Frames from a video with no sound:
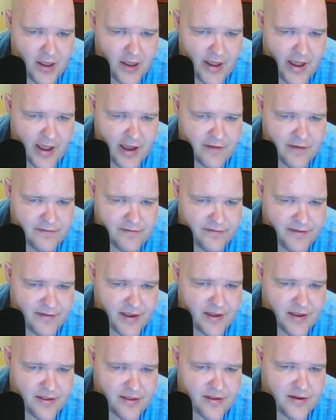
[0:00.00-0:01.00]
Have
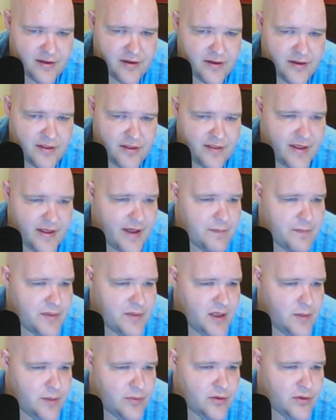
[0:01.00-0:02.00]
faith that
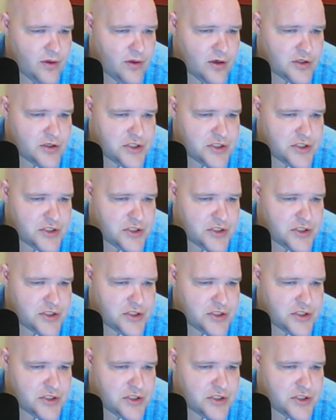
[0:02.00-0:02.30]
people are